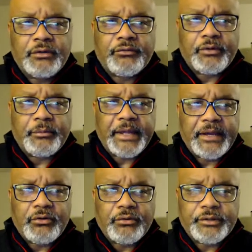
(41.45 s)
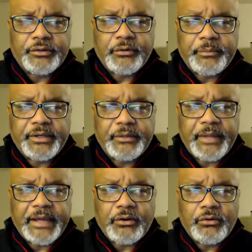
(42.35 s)
from Black Oakland or been to
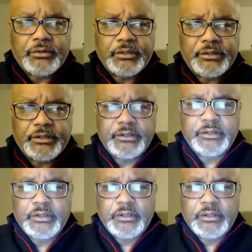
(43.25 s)
Black Oakland, then